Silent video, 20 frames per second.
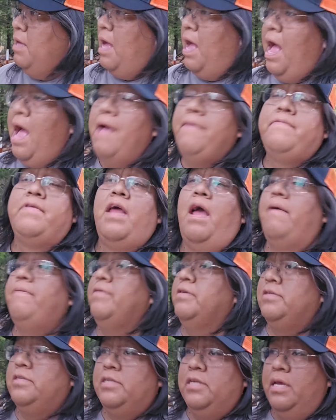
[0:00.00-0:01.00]
I've
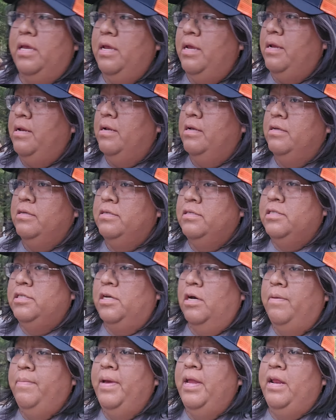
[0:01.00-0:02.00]
never seen
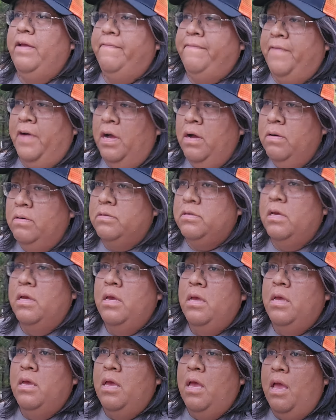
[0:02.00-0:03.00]
so many folks
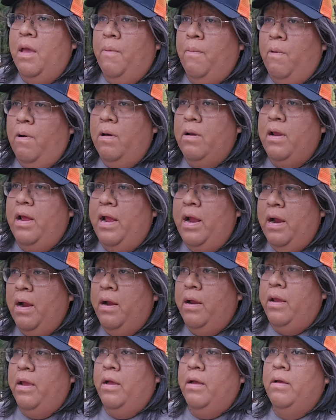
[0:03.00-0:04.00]
in one
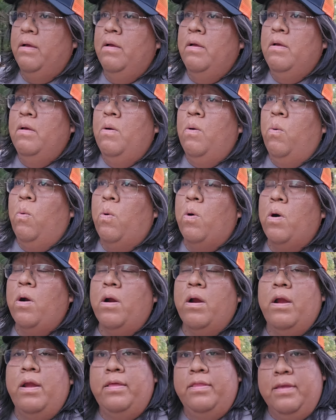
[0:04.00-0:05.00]
area
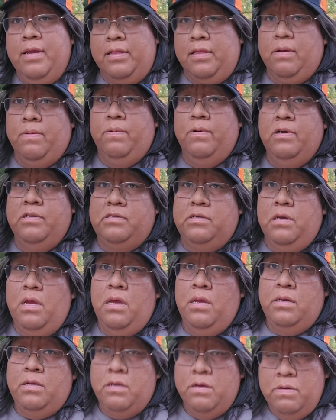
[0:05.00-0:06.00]
worry that the wood's
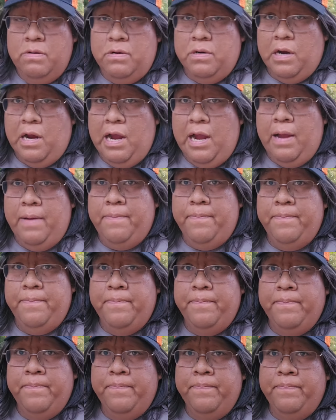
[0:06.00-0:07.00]
too dry.
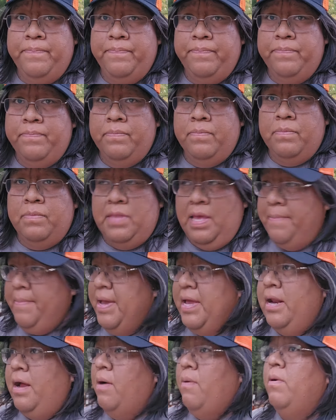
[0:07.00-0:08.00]
They
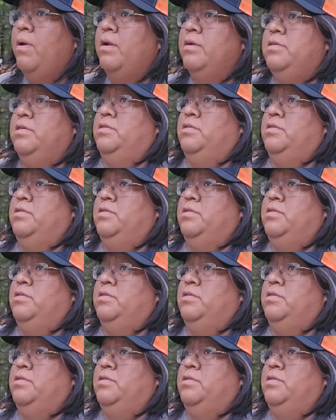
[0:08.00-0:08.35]
may not want it